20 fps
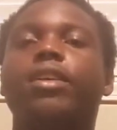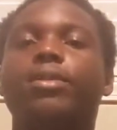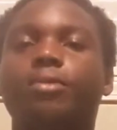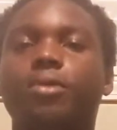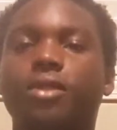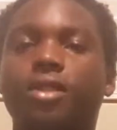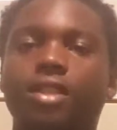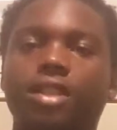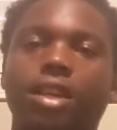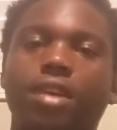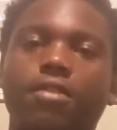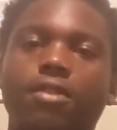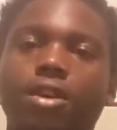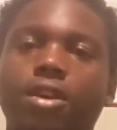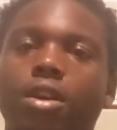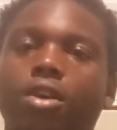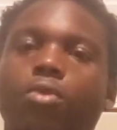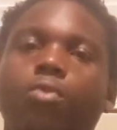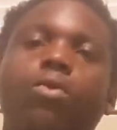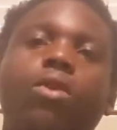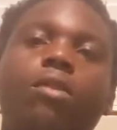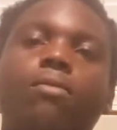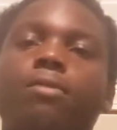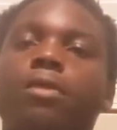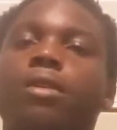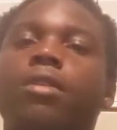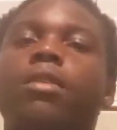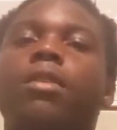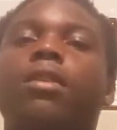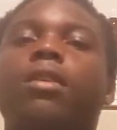It was never a
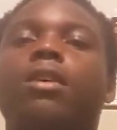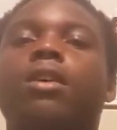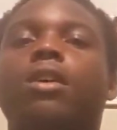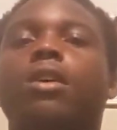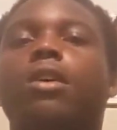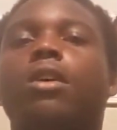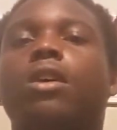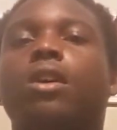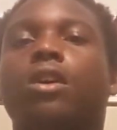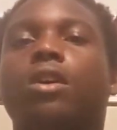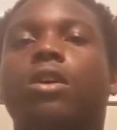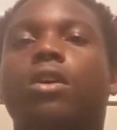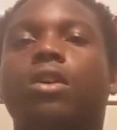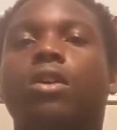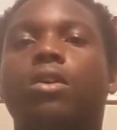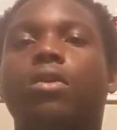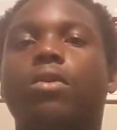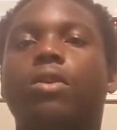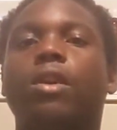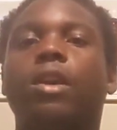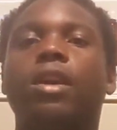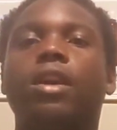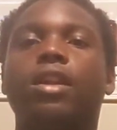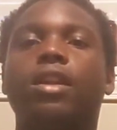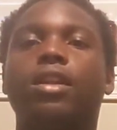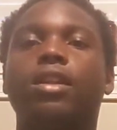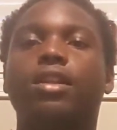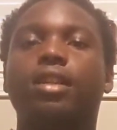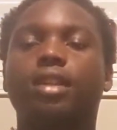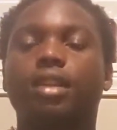weapon
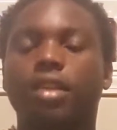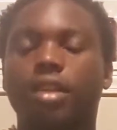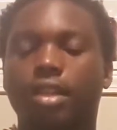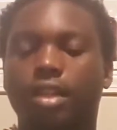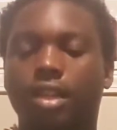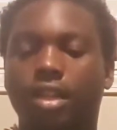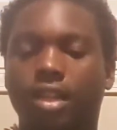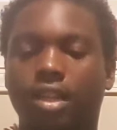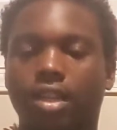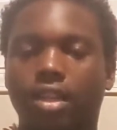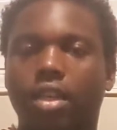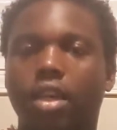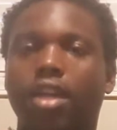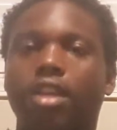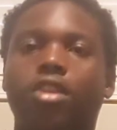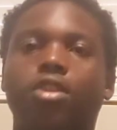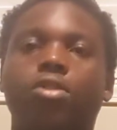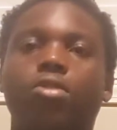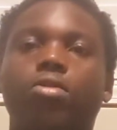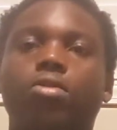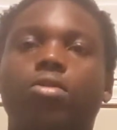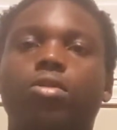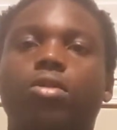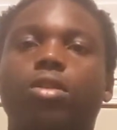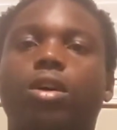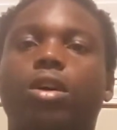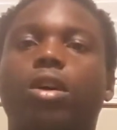created like those